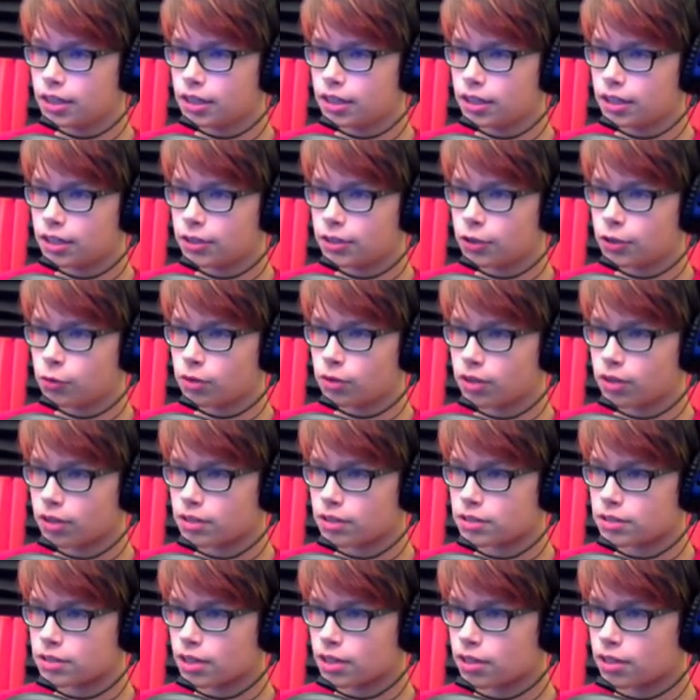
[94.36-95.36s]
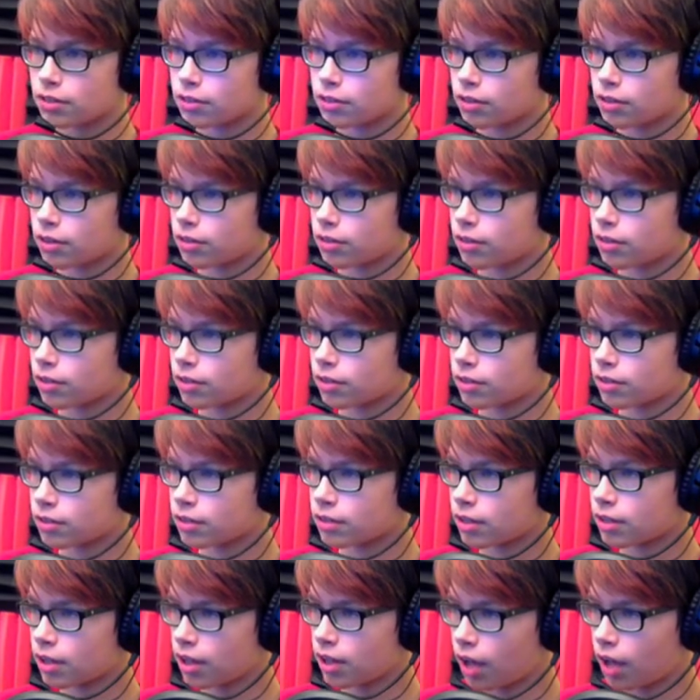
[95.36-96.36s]
Uh, no guns yet or anything.
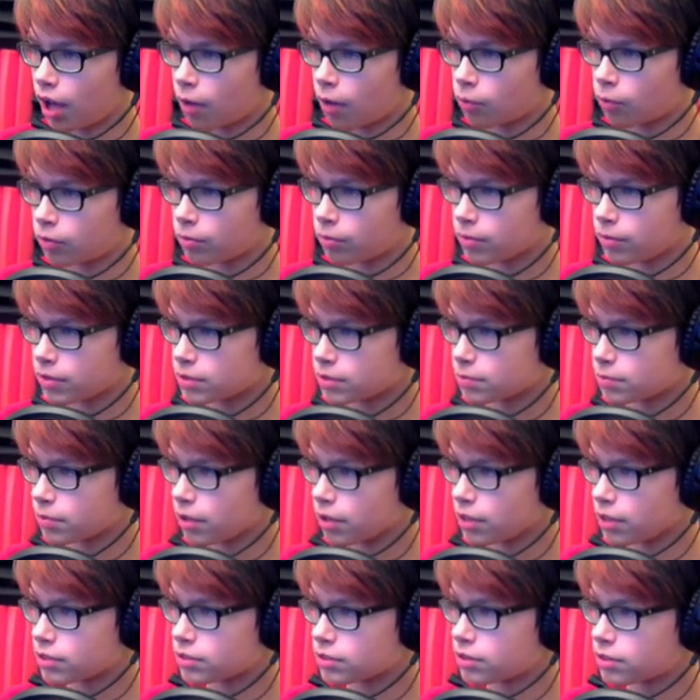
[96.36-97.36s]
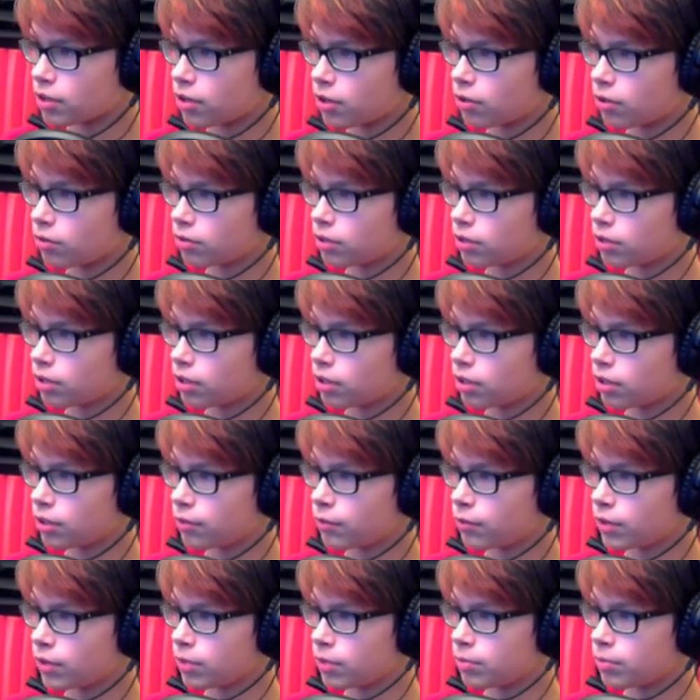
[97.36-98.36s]
I wouldn't be surprised though. Uh,
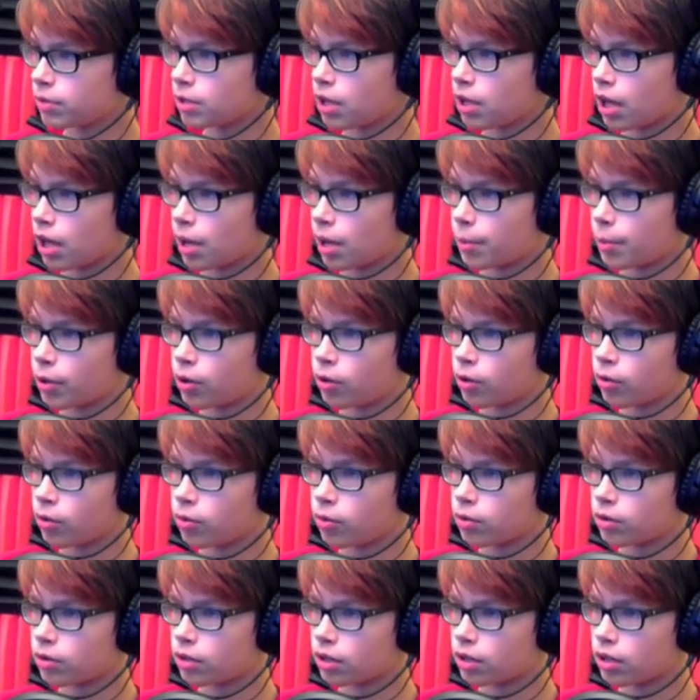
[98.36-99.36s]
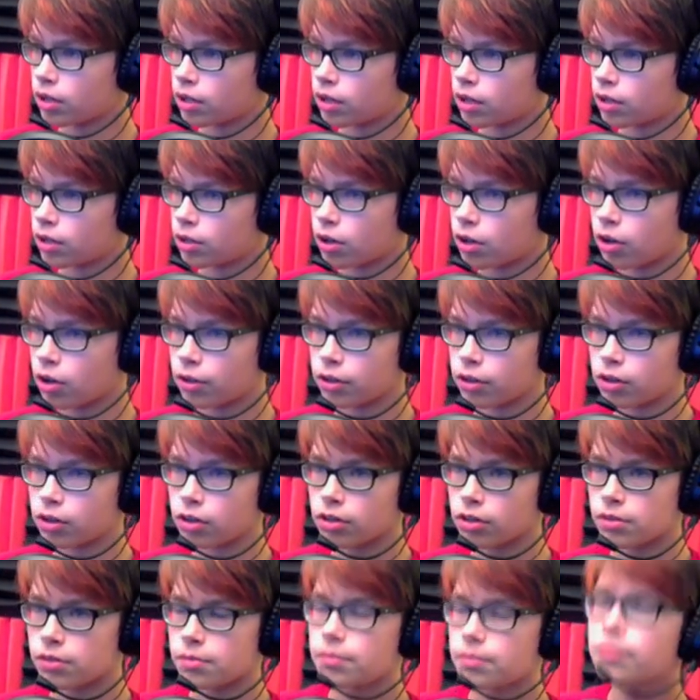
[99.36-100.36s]
VMP camo, uh, calling
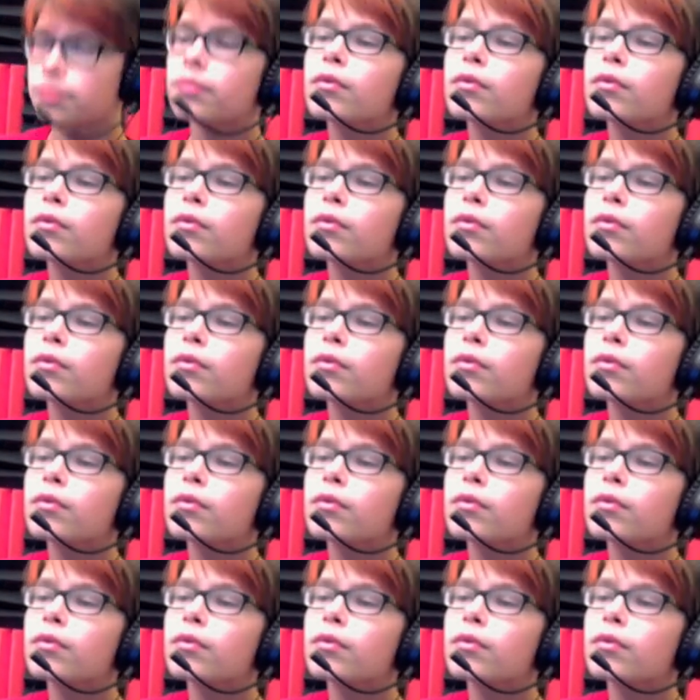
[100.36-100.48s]
card.